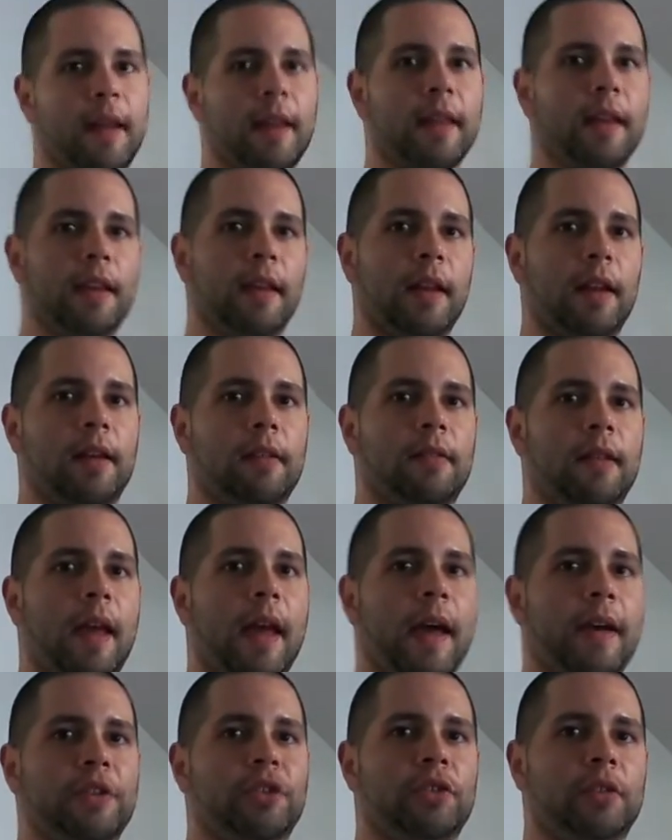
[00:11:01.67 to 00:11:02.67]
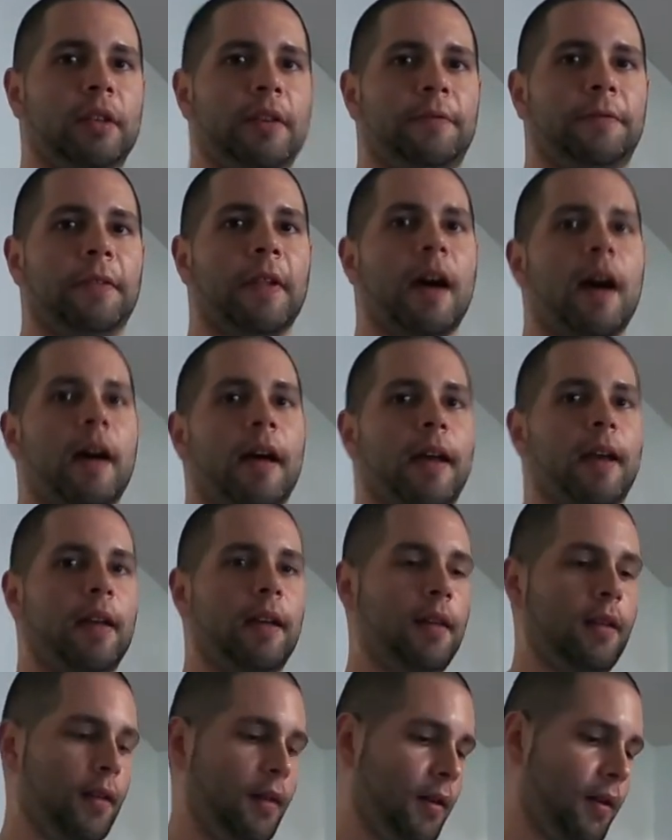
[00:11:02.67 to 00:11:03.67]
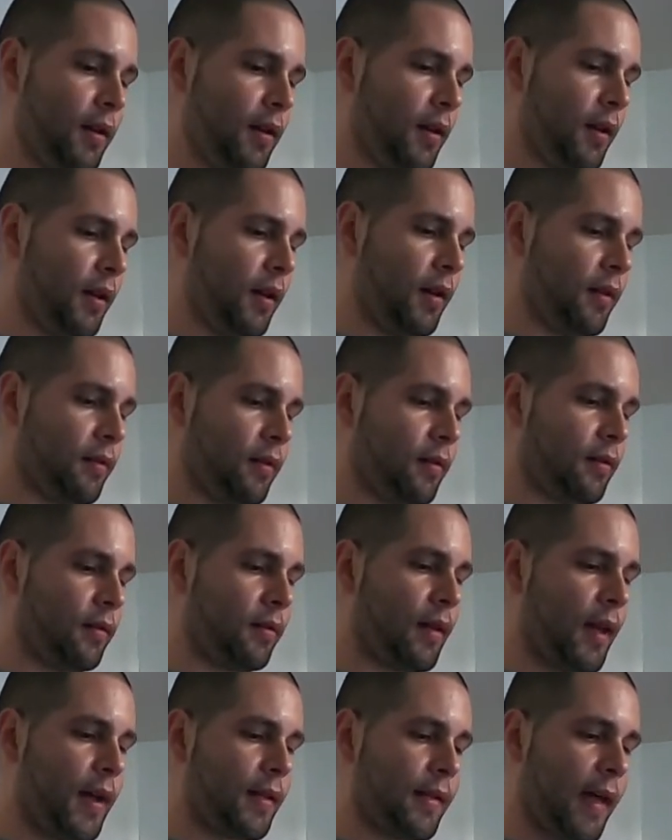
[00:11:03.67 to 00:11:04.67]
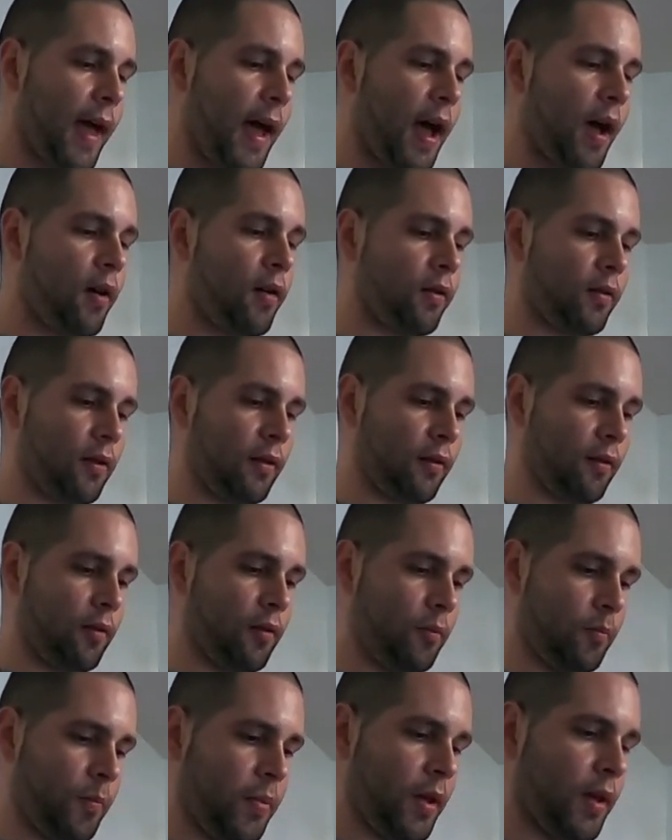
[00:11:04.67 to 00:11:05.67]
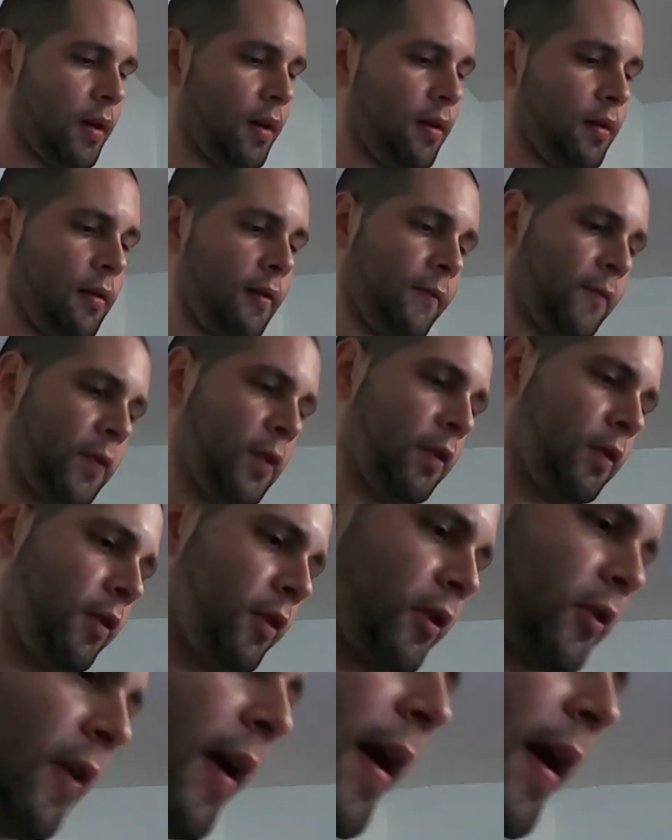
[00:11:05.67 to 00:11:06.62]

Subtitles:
I can get it to actually fly is inside the house, because if you look